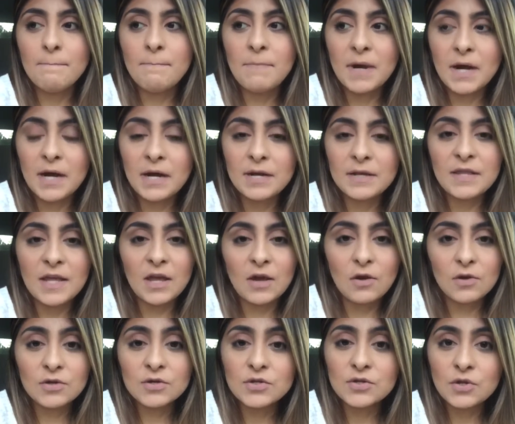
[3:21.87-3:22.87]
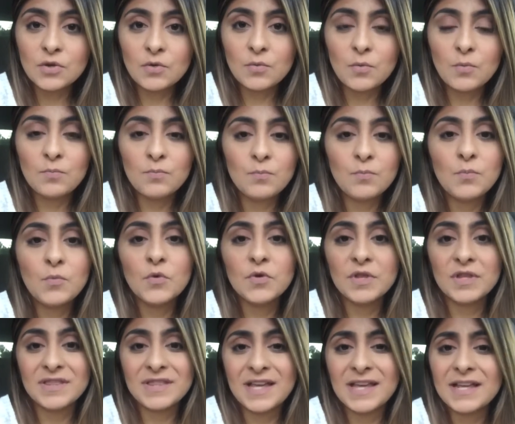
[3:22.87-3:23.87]
but they also more
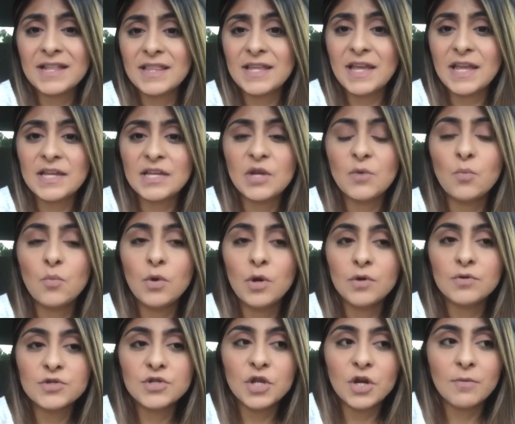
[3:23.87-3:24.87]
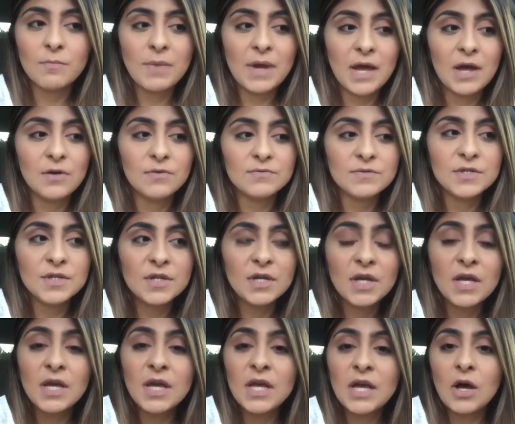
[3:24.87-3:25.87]
than likely end up wheelchair bound,
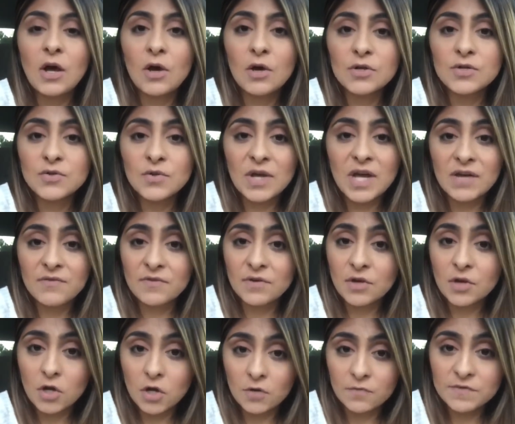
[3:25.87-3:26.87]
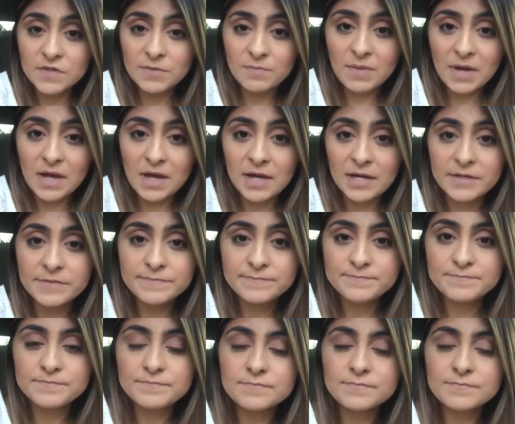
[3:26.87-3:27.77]
also have a curved spine,